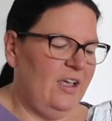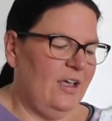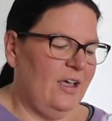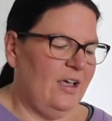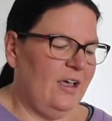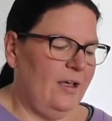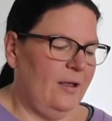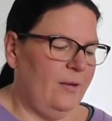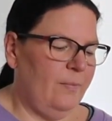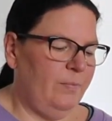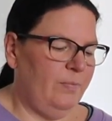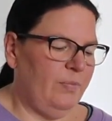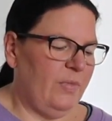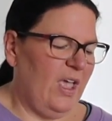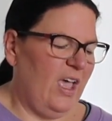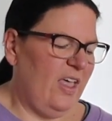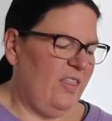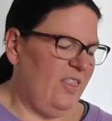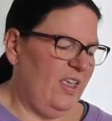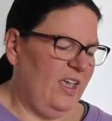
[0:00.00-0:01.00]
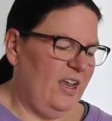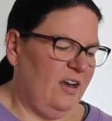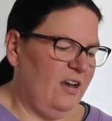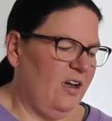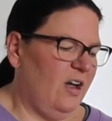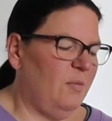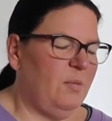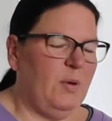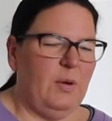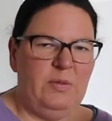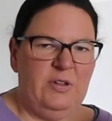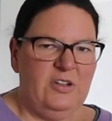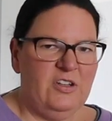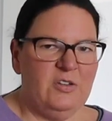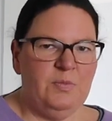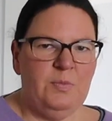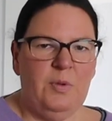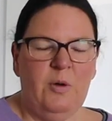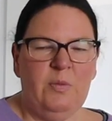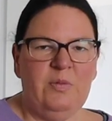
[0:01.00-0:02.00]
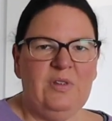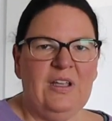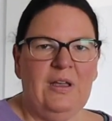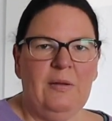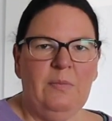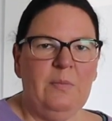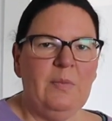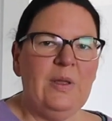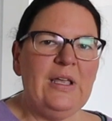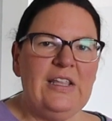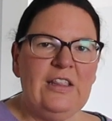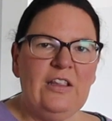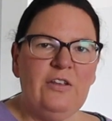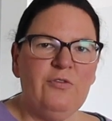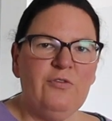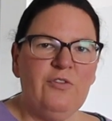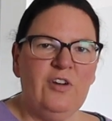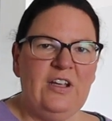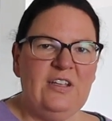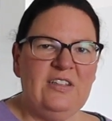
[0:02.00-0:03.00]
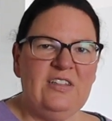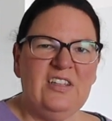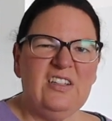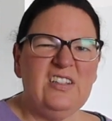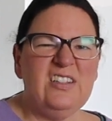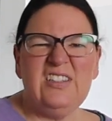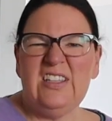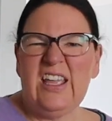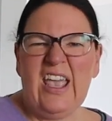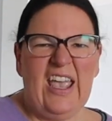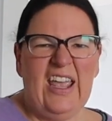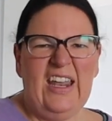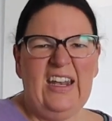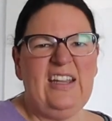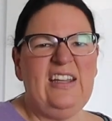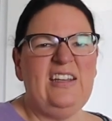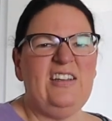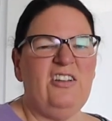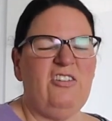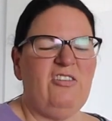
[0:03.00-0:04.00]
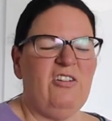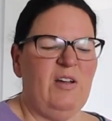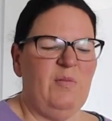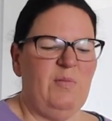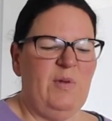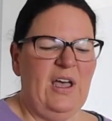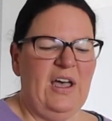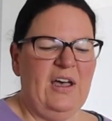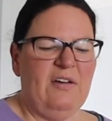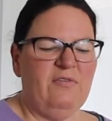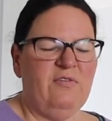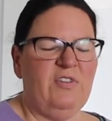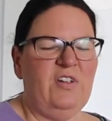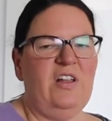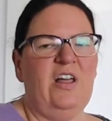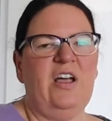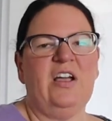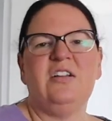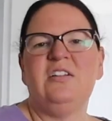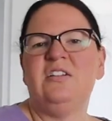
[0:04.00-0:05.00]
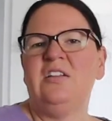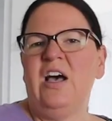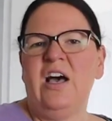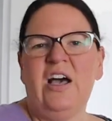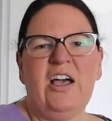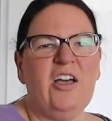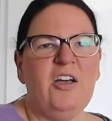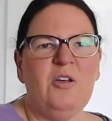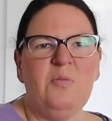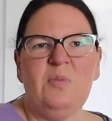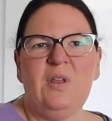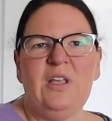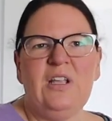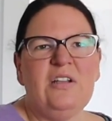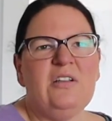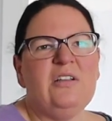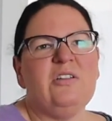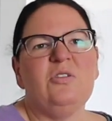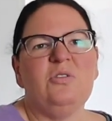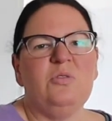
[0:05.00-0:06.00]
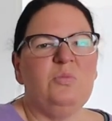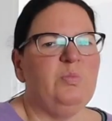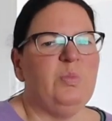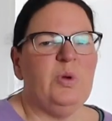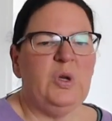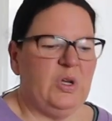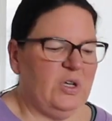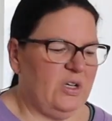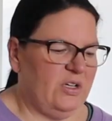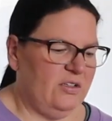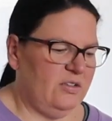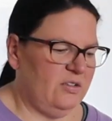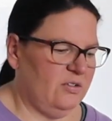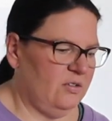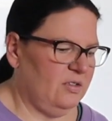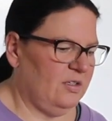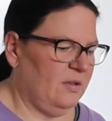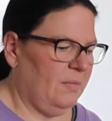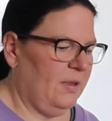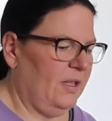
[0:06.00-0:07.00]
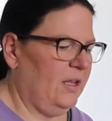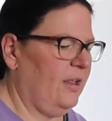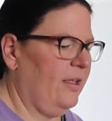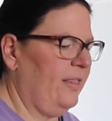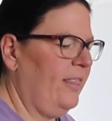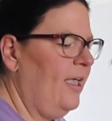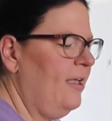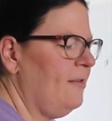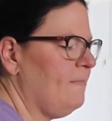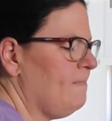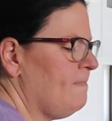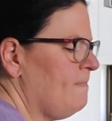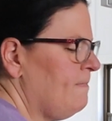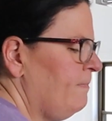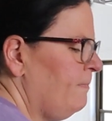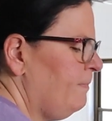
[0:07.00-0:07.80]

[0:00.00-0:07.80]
And then I'll probably just pop some in the freezer. It's handy to grab out for like taco mince or burgers or something like that.